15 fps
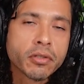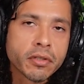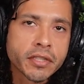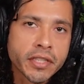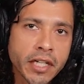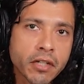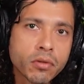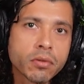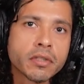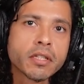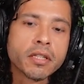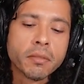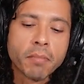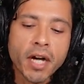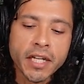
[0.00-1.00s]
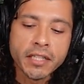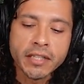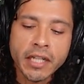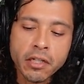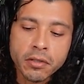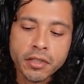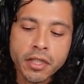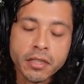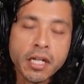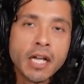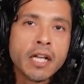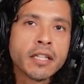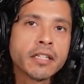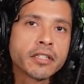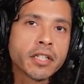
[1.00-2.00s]
These are signals that the body tells
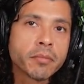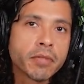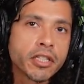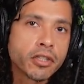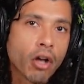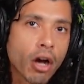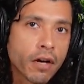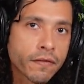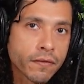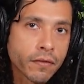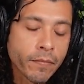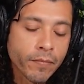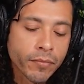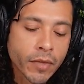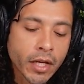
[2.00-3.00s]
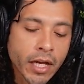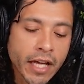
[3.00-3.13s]
us that something's off.